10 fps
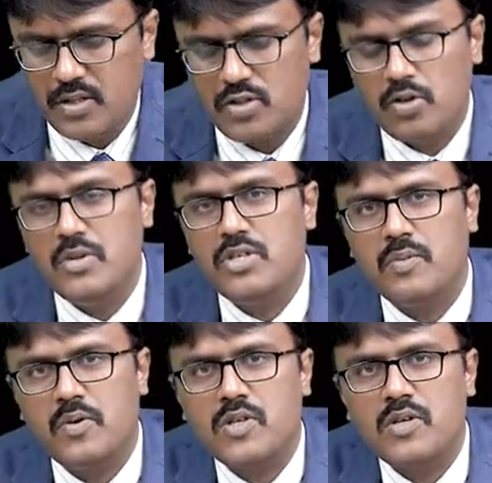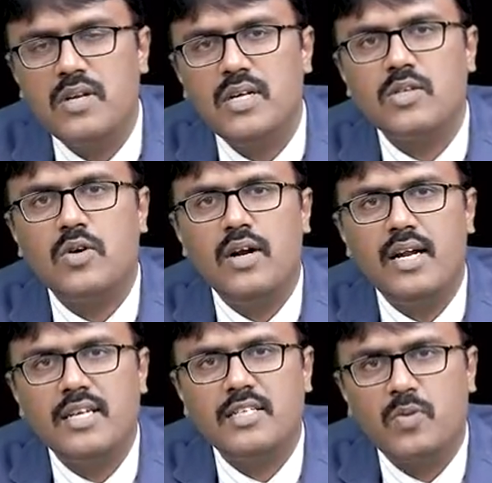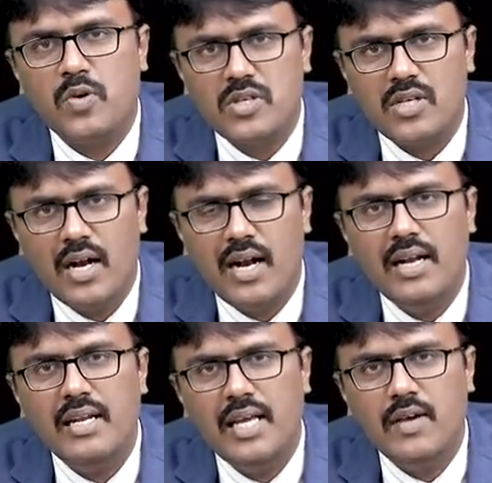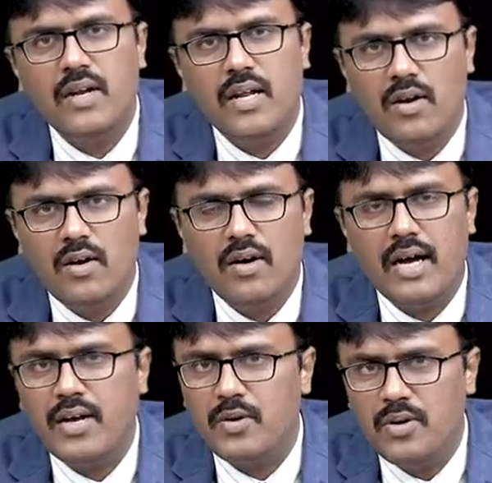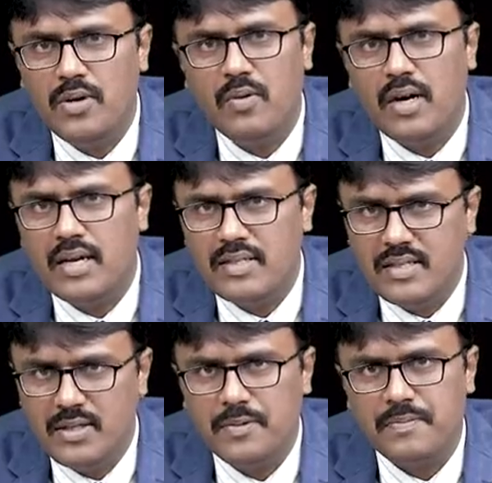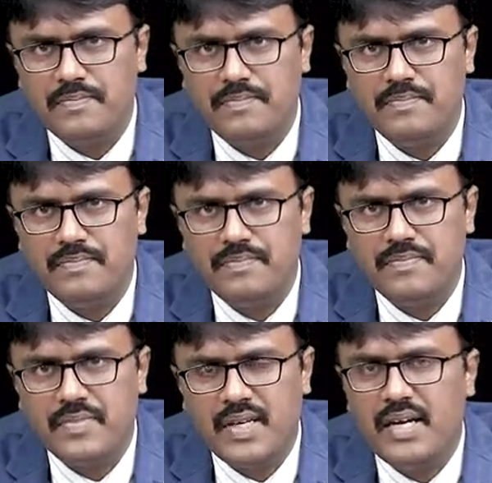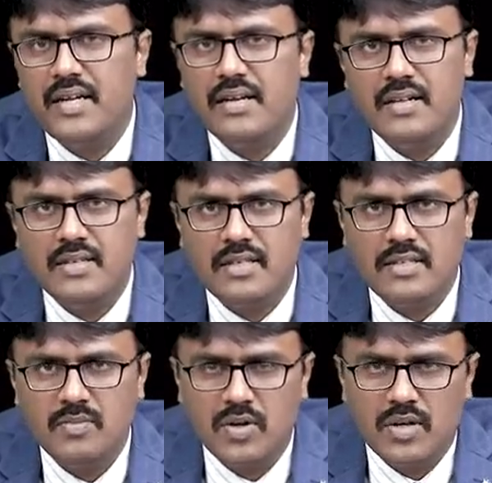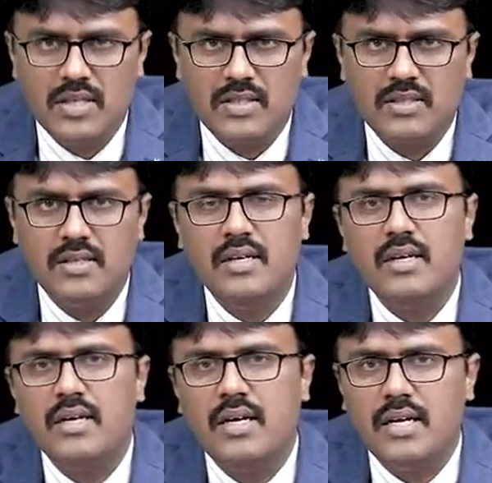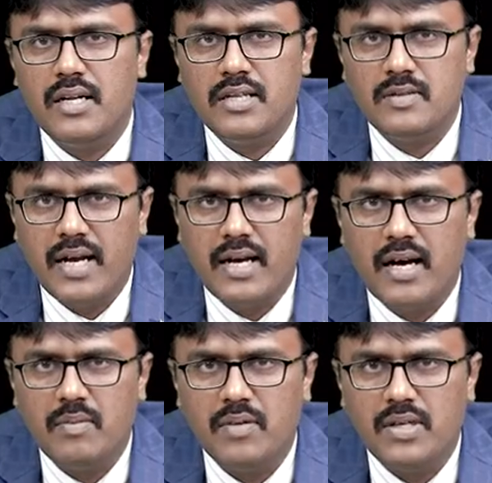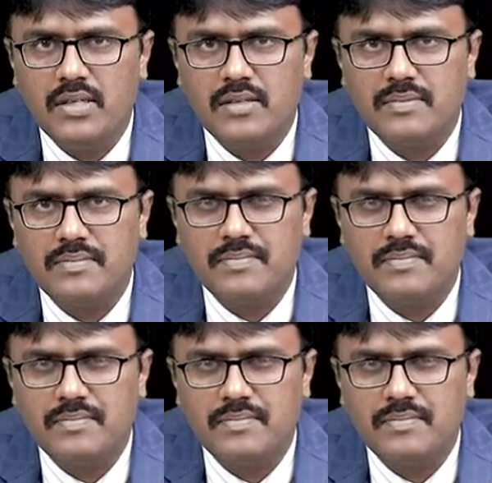So misoprostol is called as prostaglandin E1 analog. I told you what does it do. It increases mucus, it increases bicarbonate.